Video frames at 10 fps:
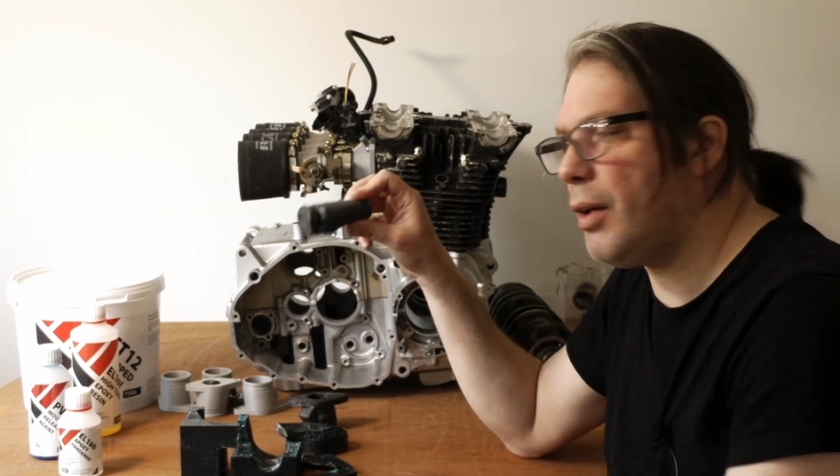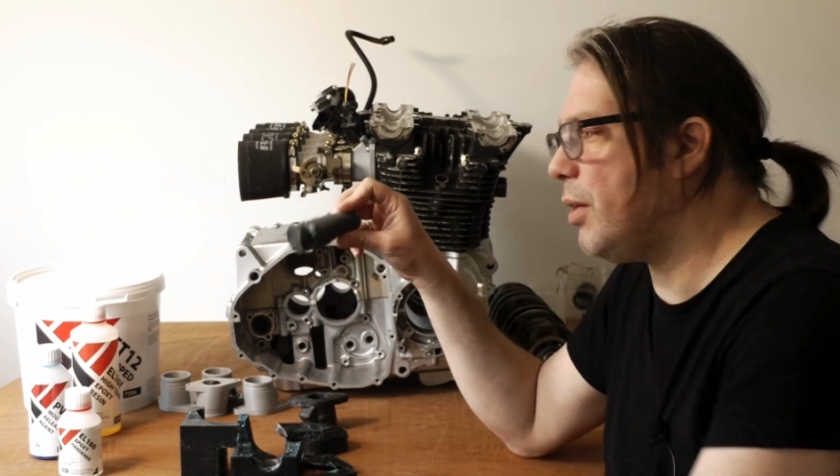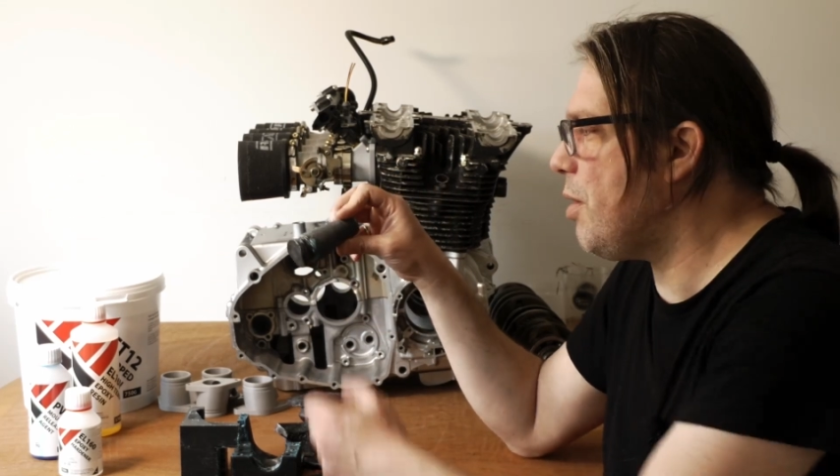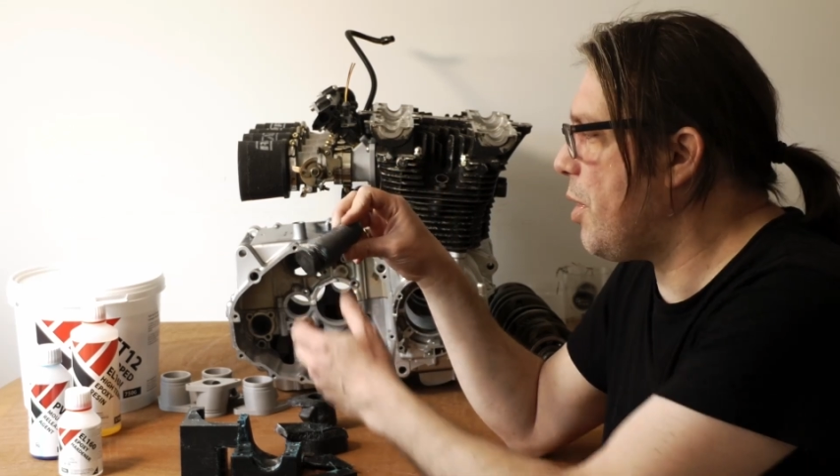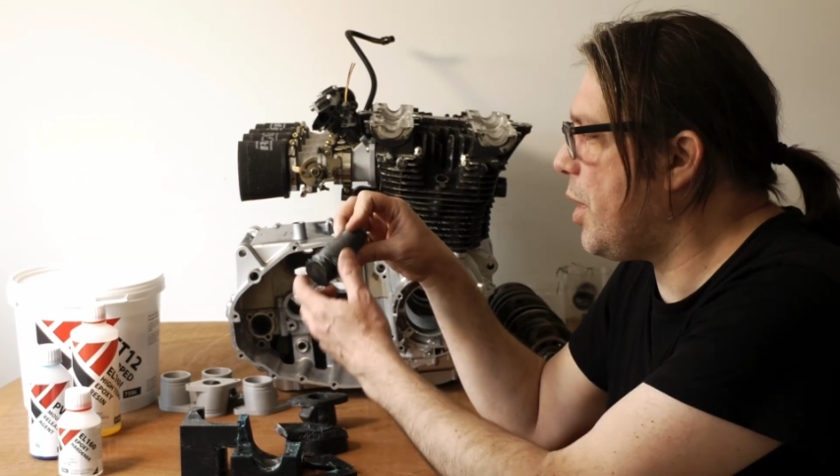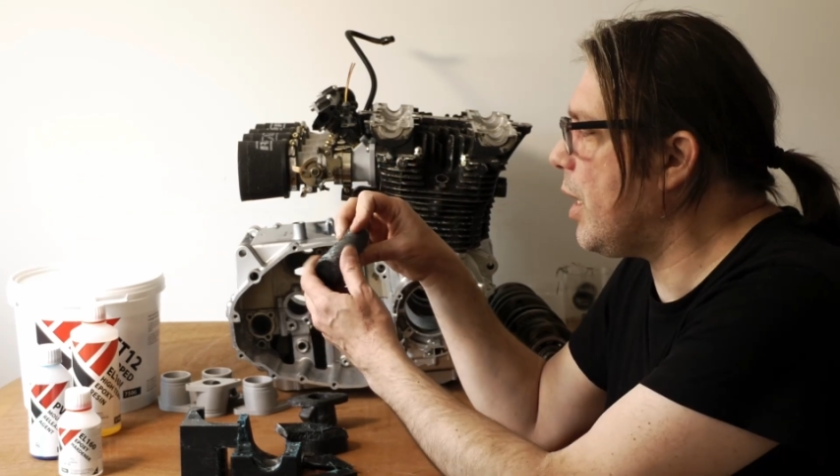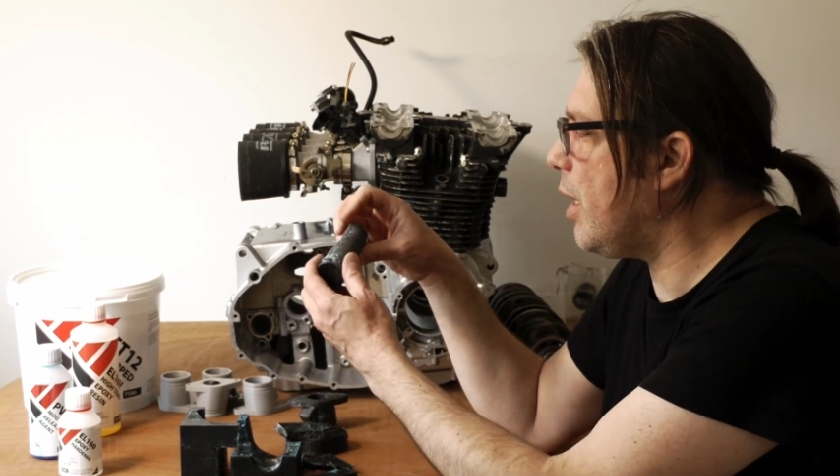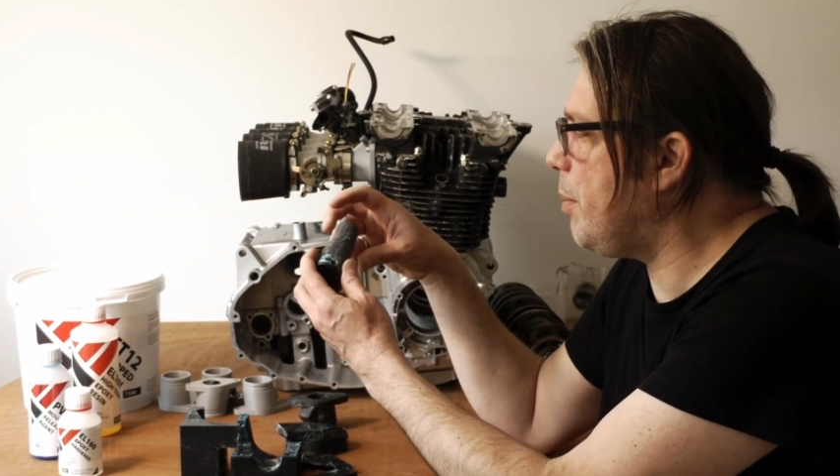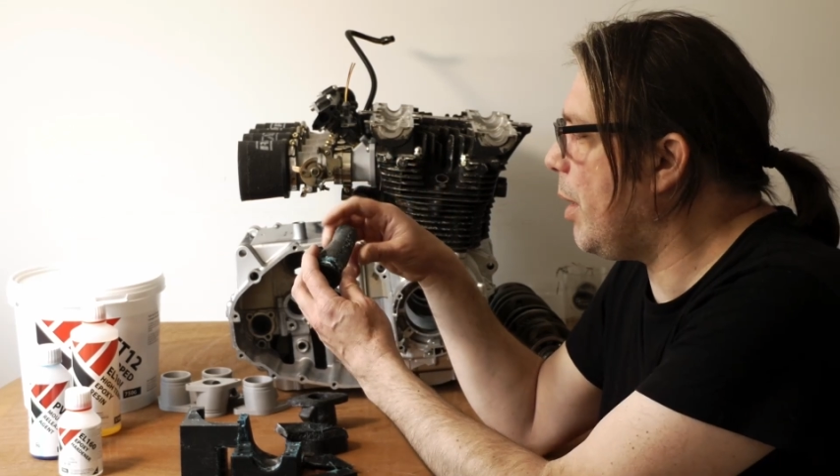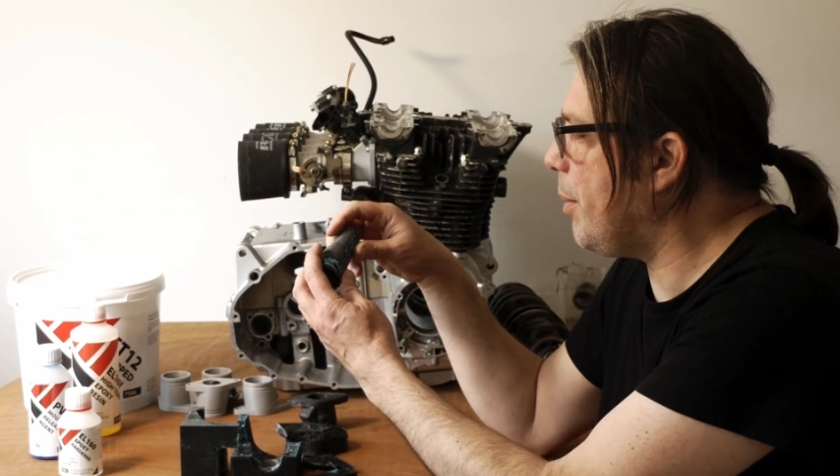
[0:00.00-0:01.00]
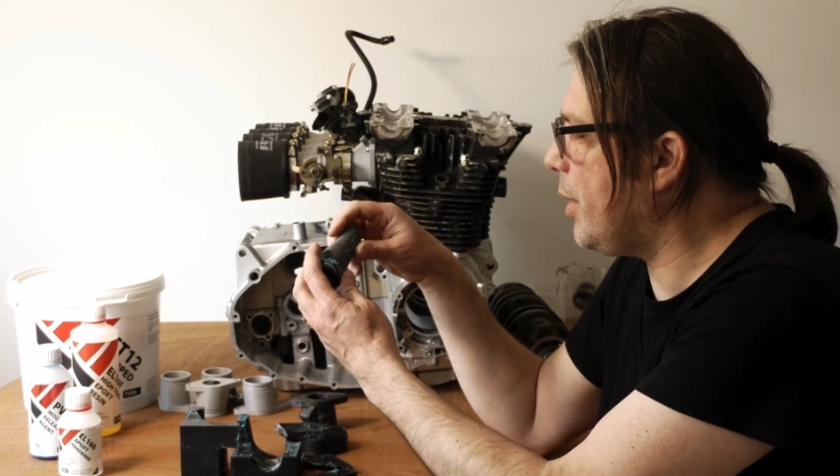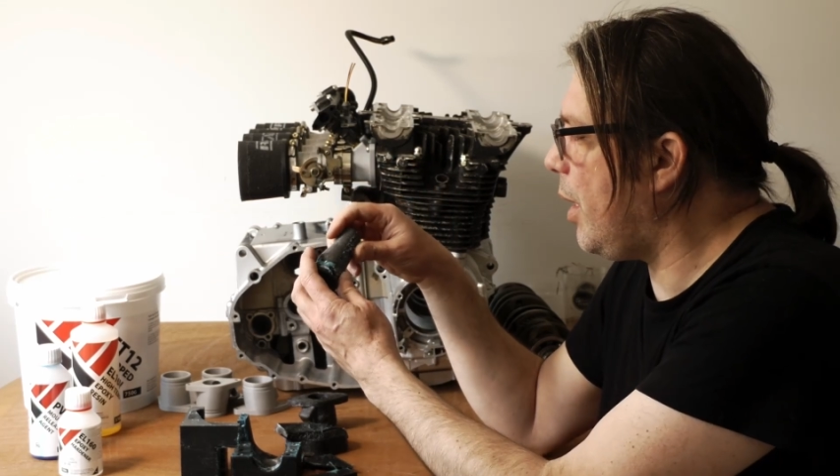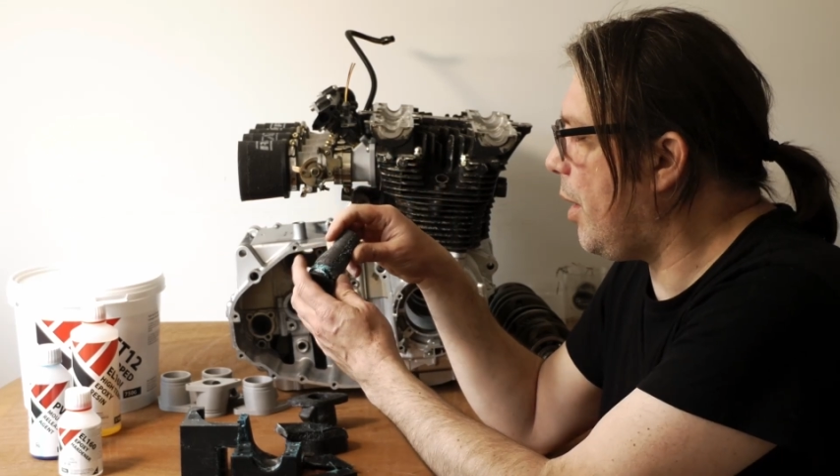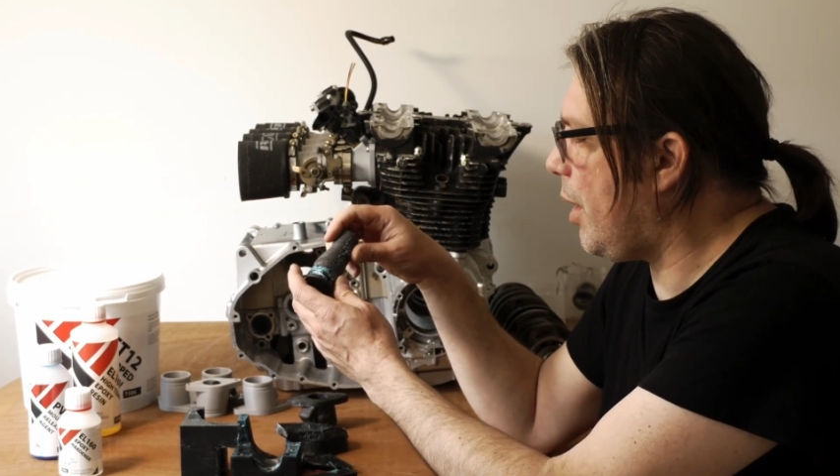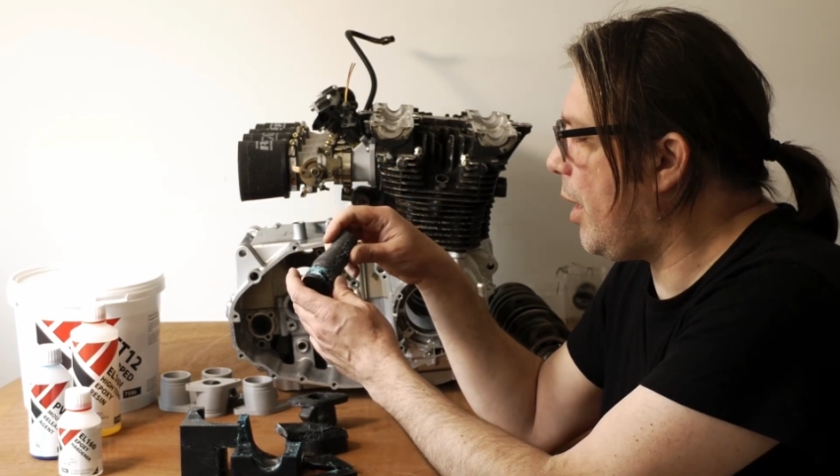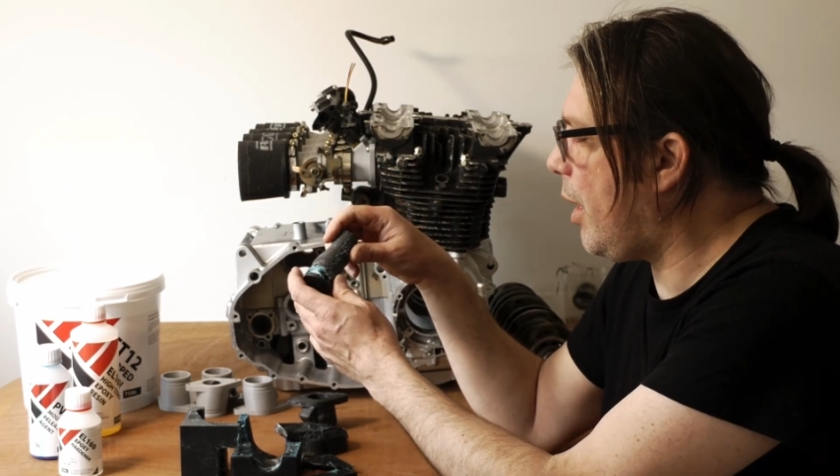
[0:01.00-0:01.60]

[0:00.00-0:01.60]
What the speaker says: I didn't think I'd be able to get that